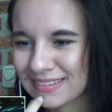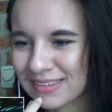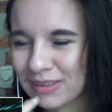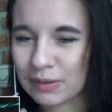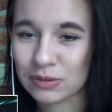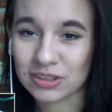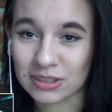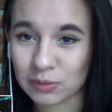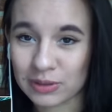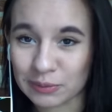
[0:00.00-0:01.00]
Okay, well, she
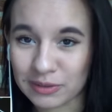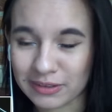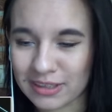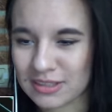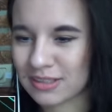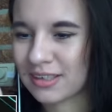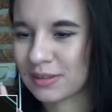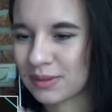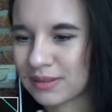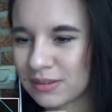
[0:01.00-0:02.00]
didn't really realize it
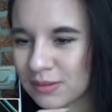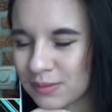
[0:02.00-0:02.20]
anyway, so.